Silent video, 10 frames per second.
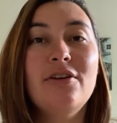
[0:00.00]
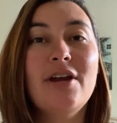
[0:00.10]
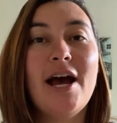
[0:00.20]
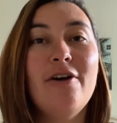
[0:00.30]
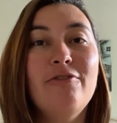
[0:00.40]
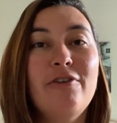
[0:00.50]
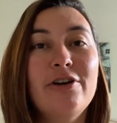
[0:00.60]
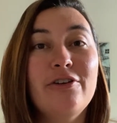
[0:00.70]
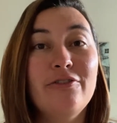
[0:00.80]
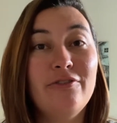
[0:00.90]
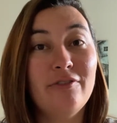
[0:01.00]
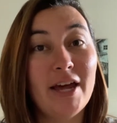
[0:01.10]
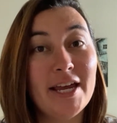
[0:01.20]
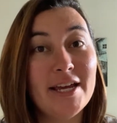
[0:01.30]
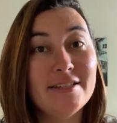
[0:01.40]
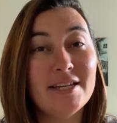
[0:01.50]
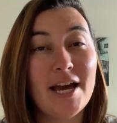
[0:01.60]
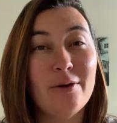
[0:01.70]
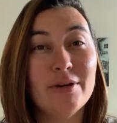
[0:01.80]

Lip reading: on how far your flight is and how